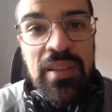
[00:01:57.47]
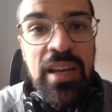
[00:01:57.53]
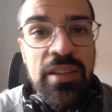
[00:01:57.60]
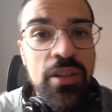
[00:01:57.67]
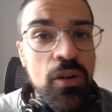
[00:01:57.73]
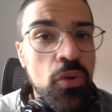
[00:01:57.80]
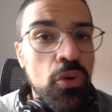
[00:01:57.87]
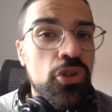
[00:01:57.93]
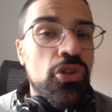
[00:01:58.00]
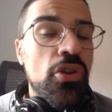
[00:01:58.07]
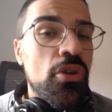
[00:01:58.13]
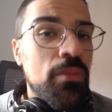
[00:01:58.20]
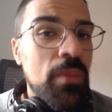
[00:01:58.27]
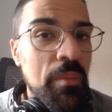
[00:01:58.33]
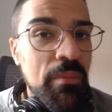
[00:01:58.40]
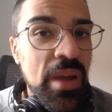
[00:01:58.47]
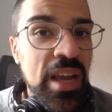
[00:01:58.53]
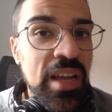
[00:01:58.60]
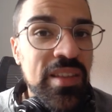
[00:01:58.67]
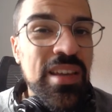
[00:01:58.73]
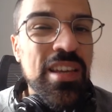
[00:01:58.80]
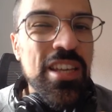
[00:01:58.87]
that looks
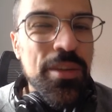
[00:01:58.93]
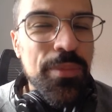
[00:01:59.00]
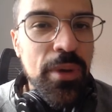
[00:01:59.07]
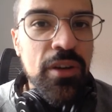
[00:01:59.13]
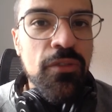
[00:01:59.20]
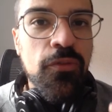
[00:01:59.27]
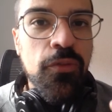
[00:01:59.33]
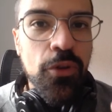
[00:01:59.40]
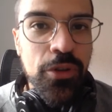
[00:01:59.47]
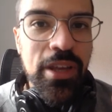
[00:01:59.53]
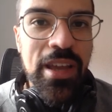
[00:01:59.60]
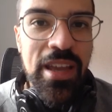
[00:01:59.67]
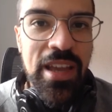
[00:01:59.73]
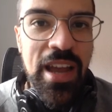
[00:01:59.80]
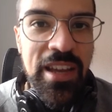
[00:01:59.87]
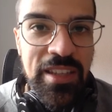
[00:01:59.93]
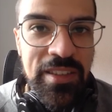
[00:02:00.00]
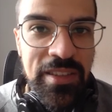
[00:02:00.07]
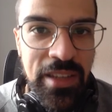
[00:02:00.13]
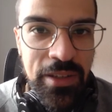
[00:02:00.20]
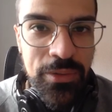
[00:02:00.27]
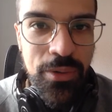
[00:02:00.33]
human-made even for the AI
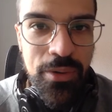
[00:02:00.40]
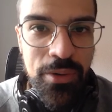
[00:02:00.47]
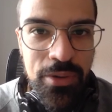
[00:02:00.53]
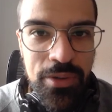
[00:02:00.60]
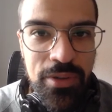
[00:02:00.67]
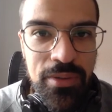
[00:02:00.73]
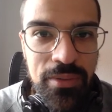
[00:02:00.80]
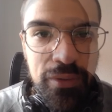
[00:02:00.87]
detectors.